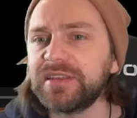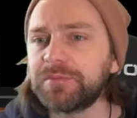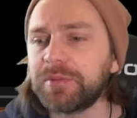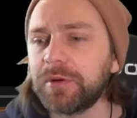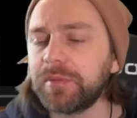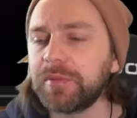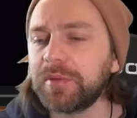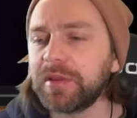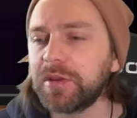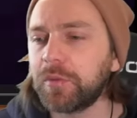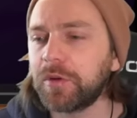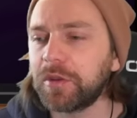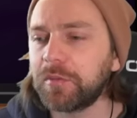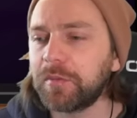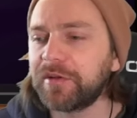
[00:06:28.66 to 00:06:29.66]
probably
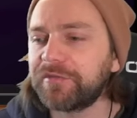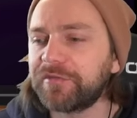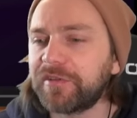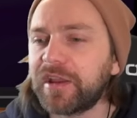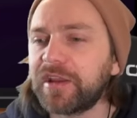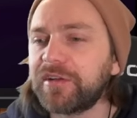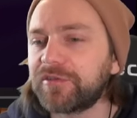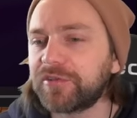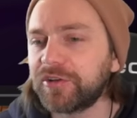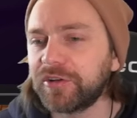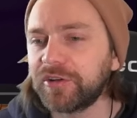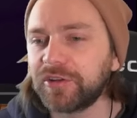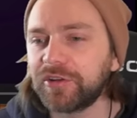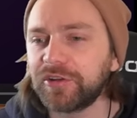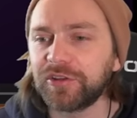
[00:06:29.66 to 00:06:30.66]
one of my favorite
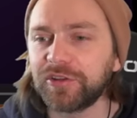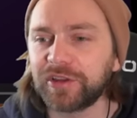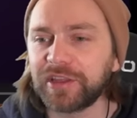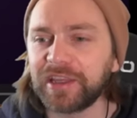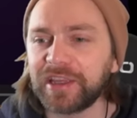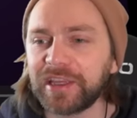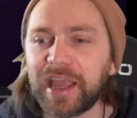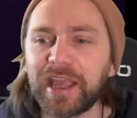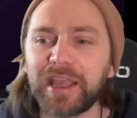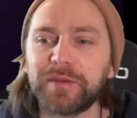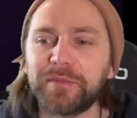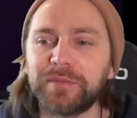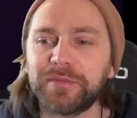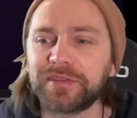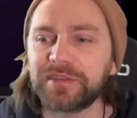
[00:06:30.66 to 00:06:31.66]
looking
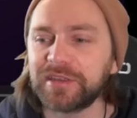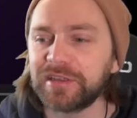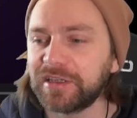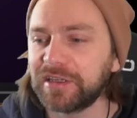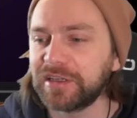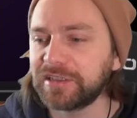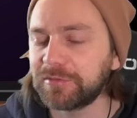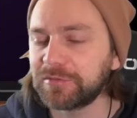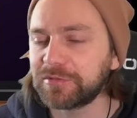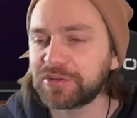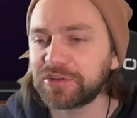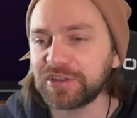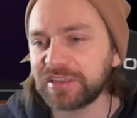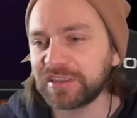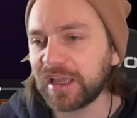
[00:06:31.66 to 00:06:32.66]
games in terms of
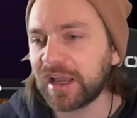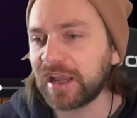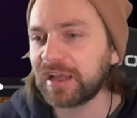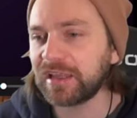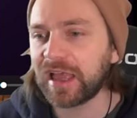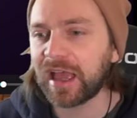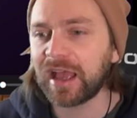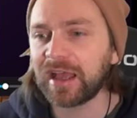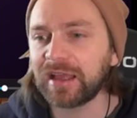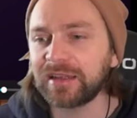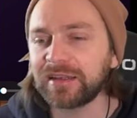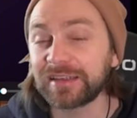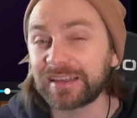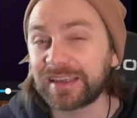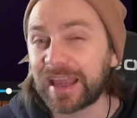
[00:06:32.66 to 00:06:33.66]
just style
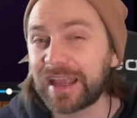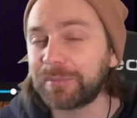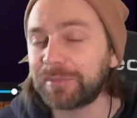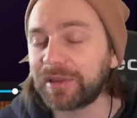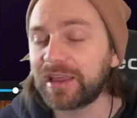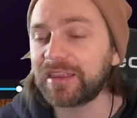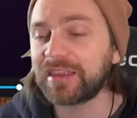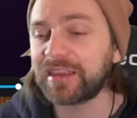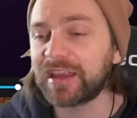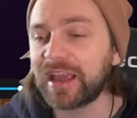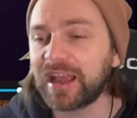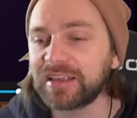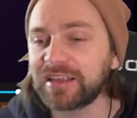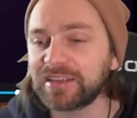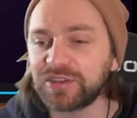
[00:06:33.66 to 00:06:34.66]
and gameplay that it
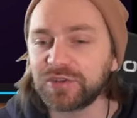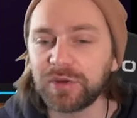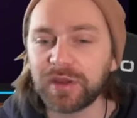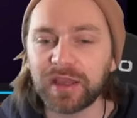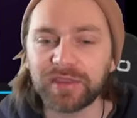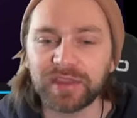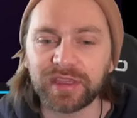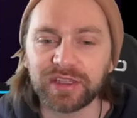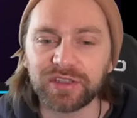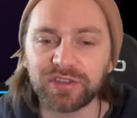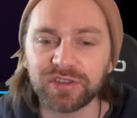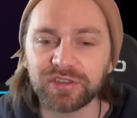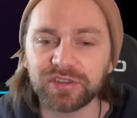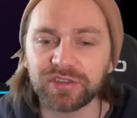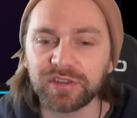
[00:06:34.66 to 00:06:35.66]
has to it. I think it
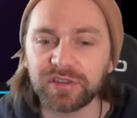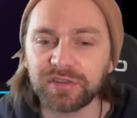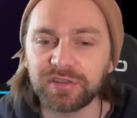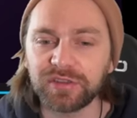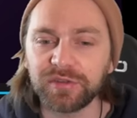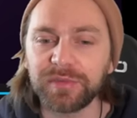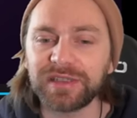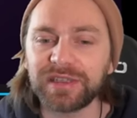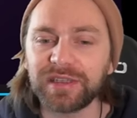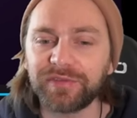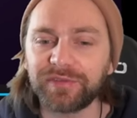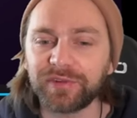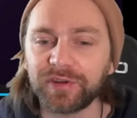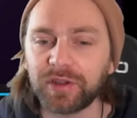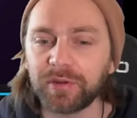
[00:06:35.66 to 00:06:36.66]
does something
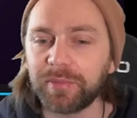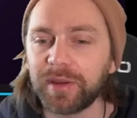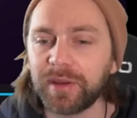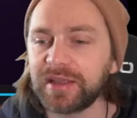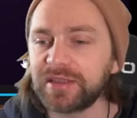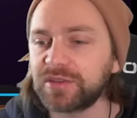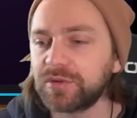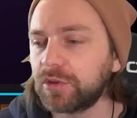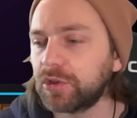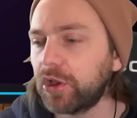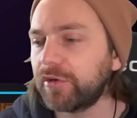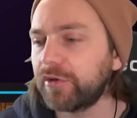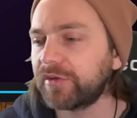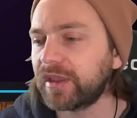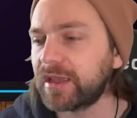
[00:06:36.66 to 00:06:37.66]
different compared to a lot
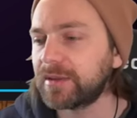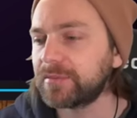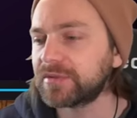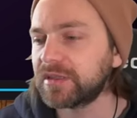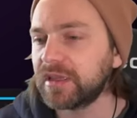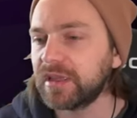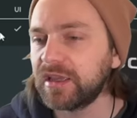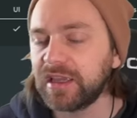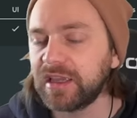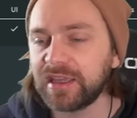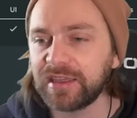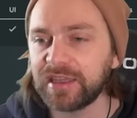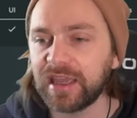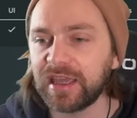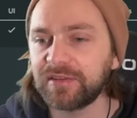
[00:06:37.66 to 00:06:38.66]
of games in
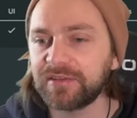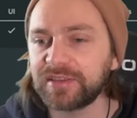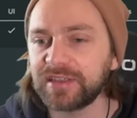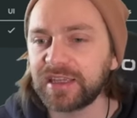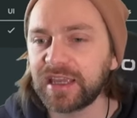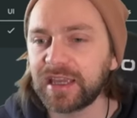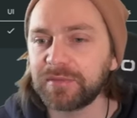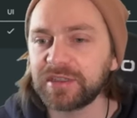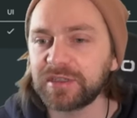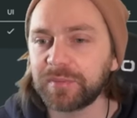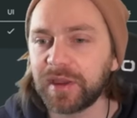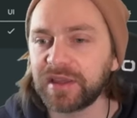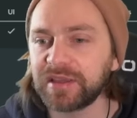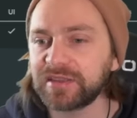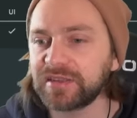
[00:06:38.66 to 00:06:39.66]
the N F T gaming
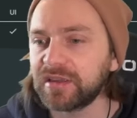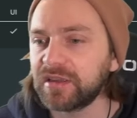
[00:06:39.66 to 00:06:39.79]
space.